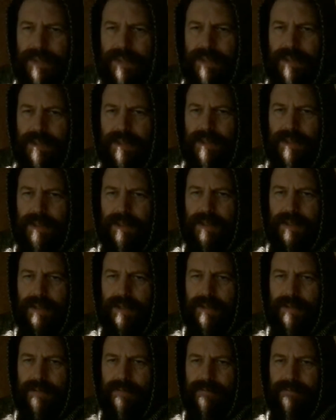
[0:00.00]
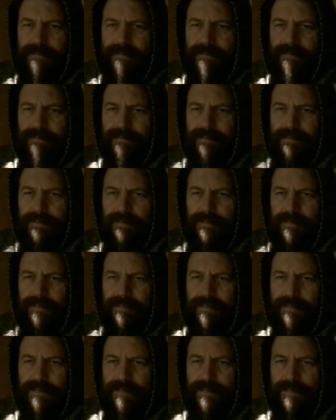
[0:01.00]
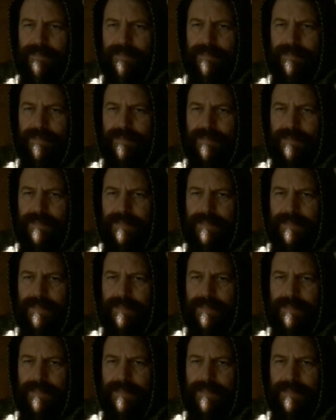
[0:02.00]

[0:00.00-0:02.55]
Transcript: [no speech]